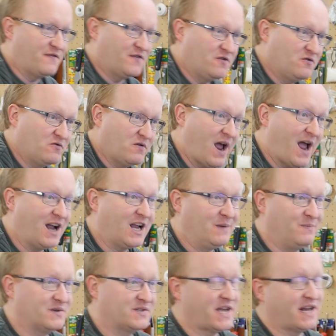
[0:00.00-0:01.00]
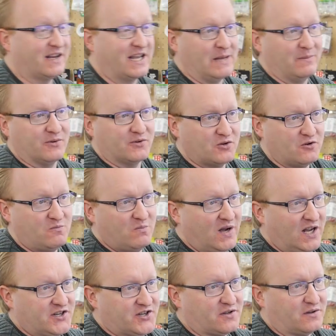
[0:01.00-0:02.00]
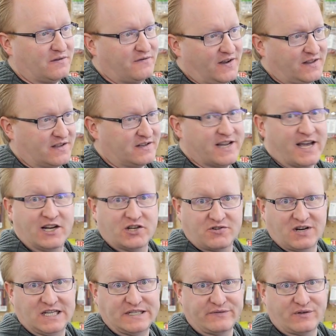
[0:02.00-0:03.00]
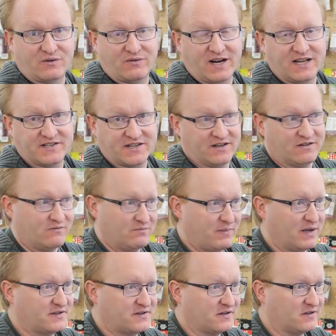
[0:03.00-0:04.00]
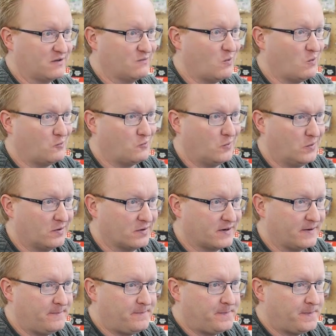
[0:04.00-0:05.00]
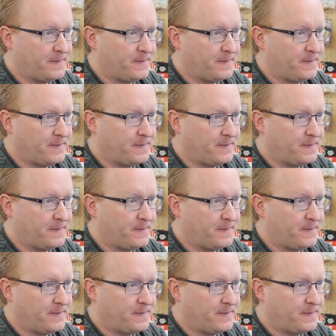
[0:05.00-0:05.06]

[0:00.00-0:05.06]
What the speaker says: if you hack up a SATA cable too much, you'll affect the data transfer rates and it basically won't work.